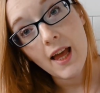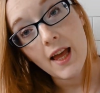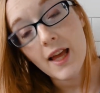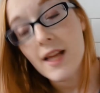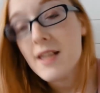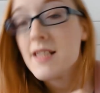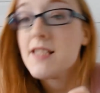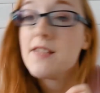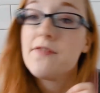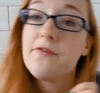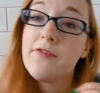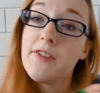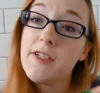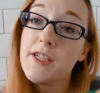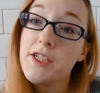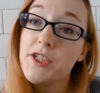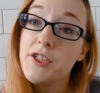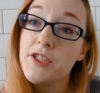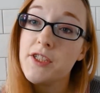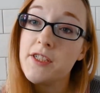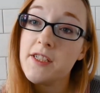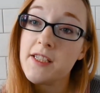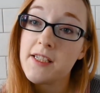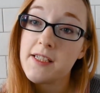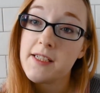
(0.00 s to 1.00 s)
It's a finish
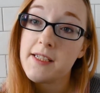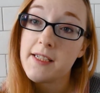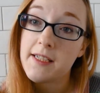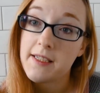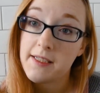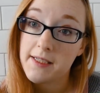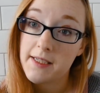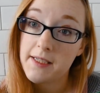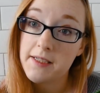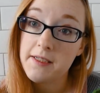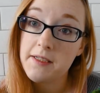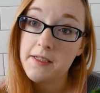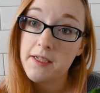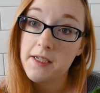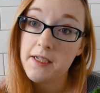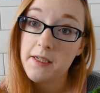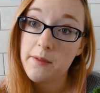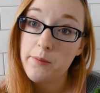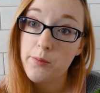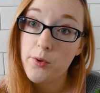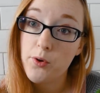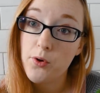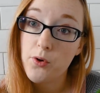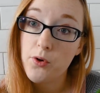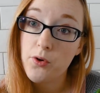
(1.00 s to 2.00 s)
that doesn't exist
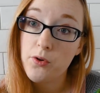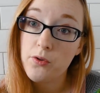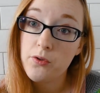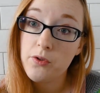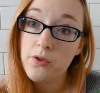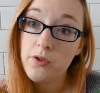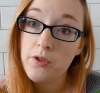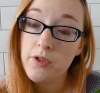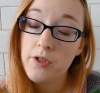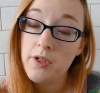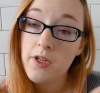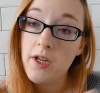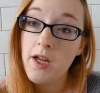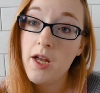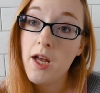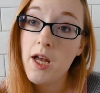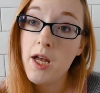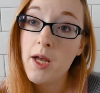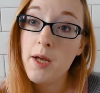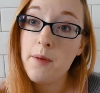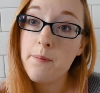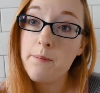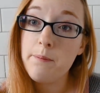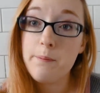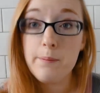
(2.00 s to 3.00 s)
anymore.
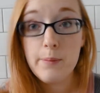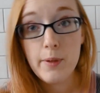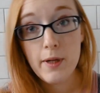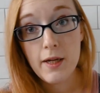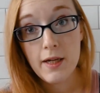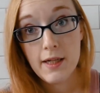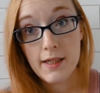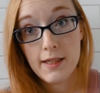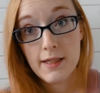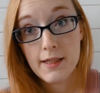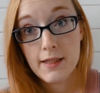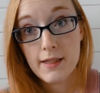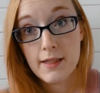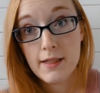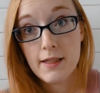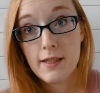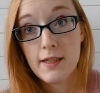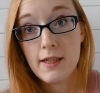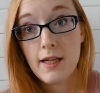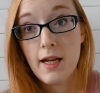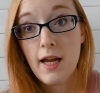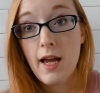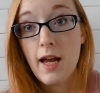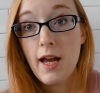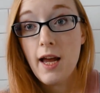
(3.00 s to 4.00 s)
But
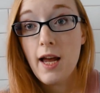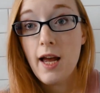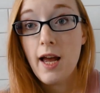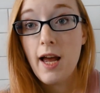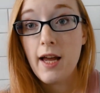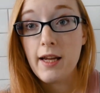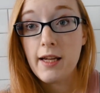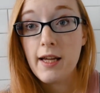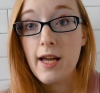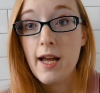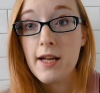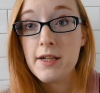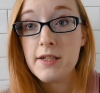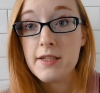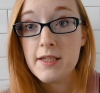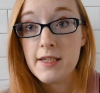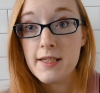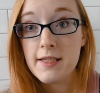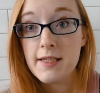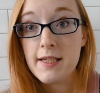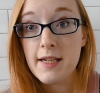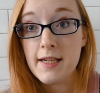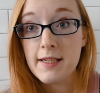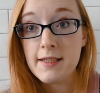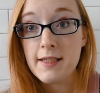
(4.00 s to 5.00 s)
I can
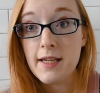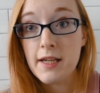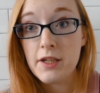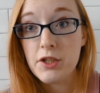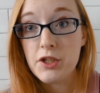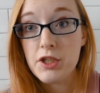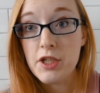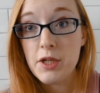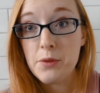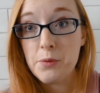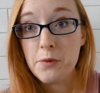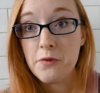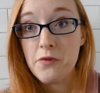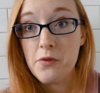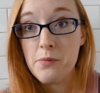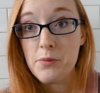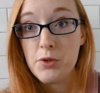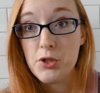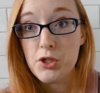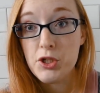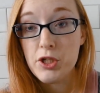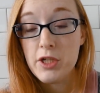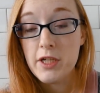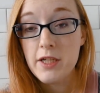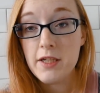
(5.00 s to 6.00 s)
just zigzag shit with a
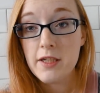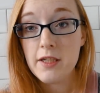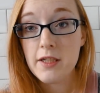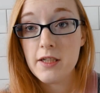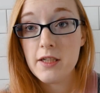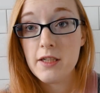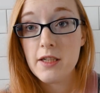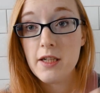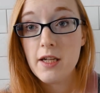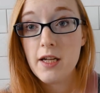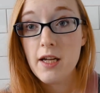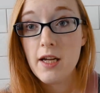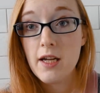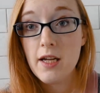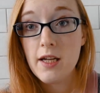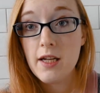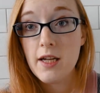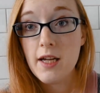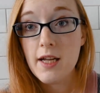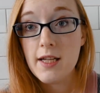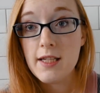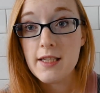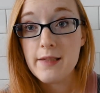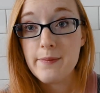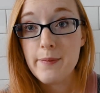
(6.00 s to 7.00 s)
machine
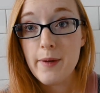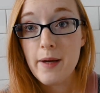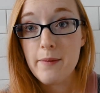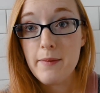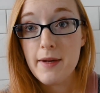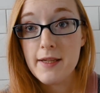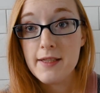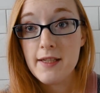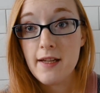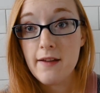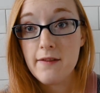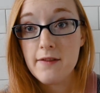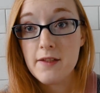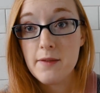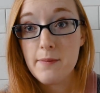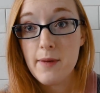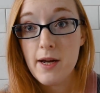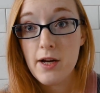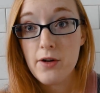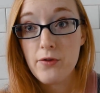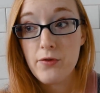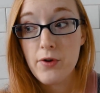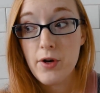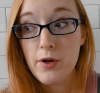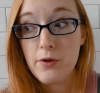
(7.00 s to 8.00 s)
and spare myself some
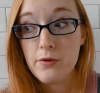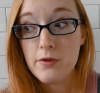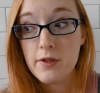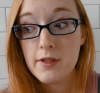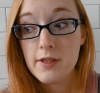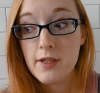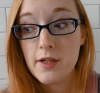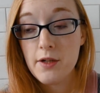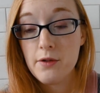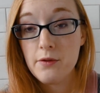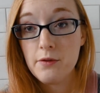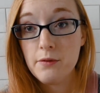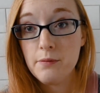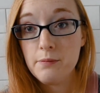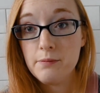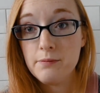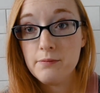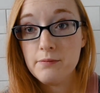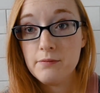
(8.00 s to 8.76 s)
aggro, so